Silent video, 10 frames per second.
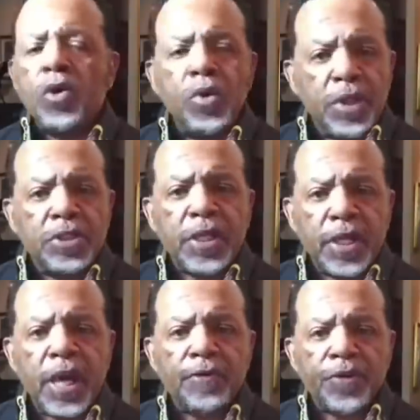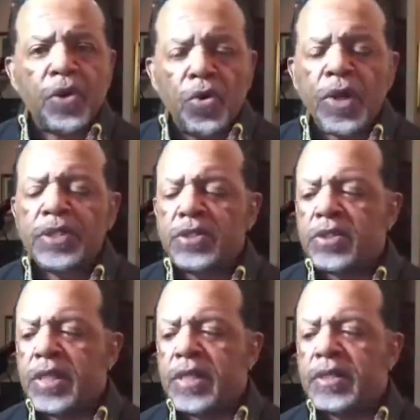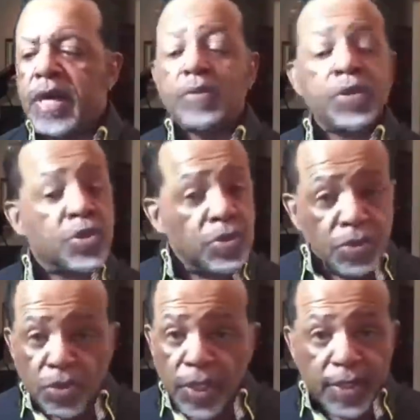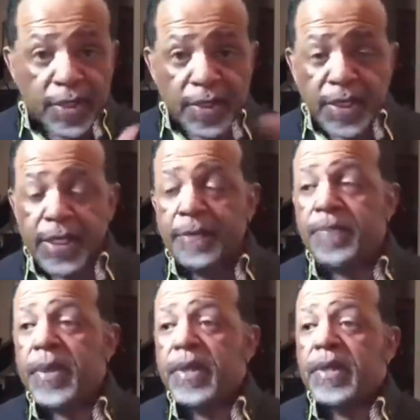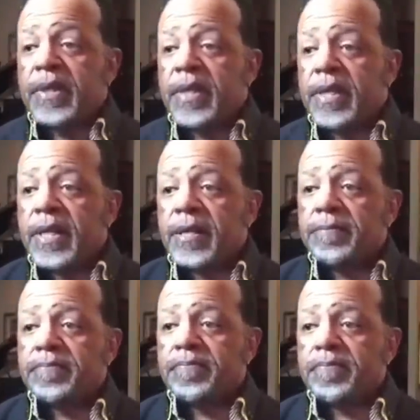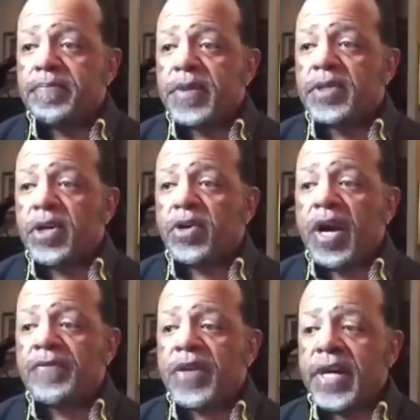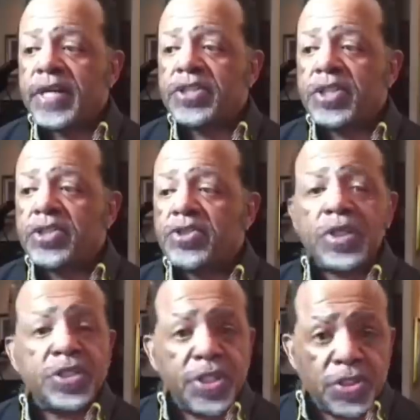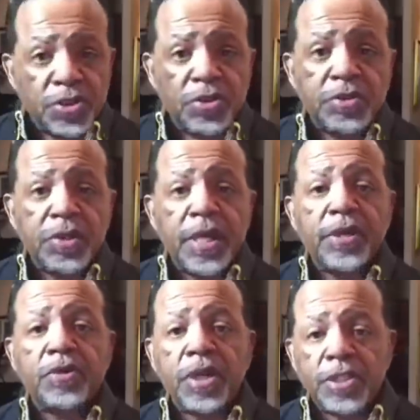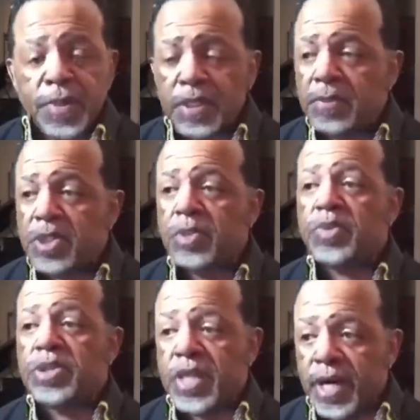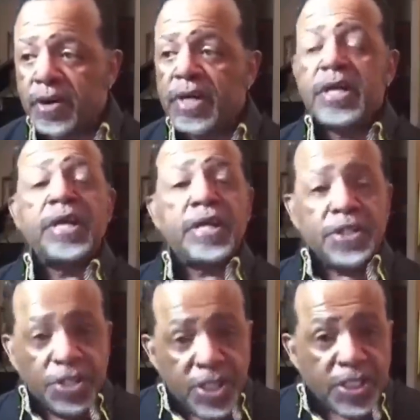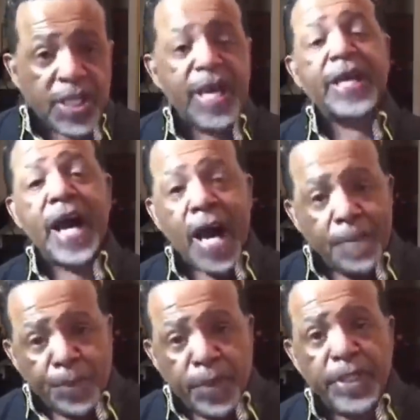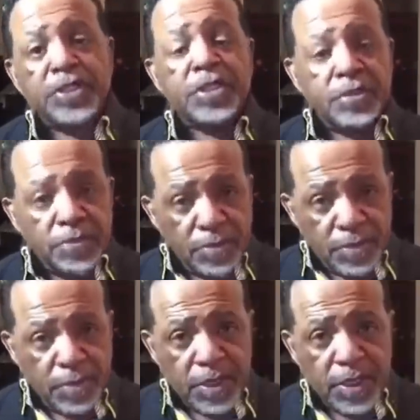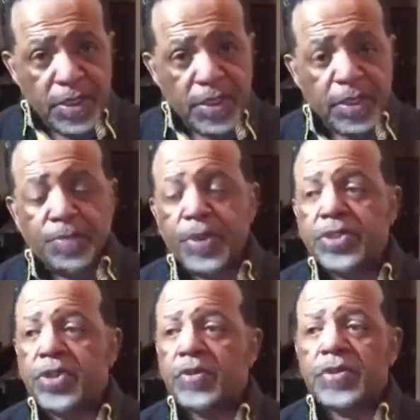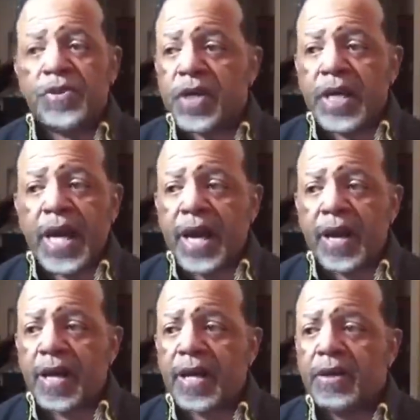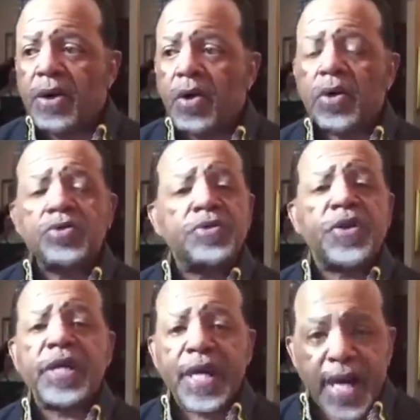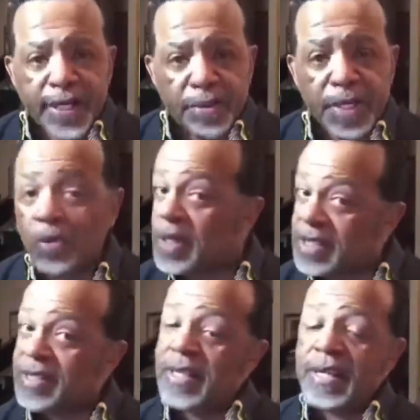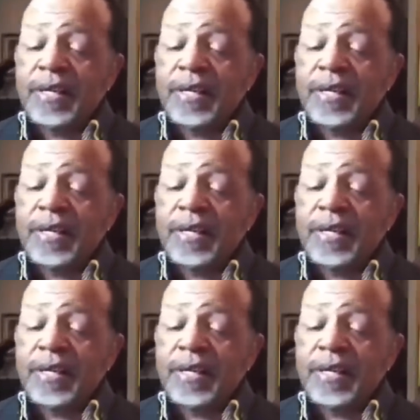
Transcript: Owen, to Alfred Owens, and that was during the the, um, the their convocation. Shirley Caesar and her husband, the bishop, was there. She sang. I preached. The the preacher there was very uh, uh, Owens was very kind to me. He wasn't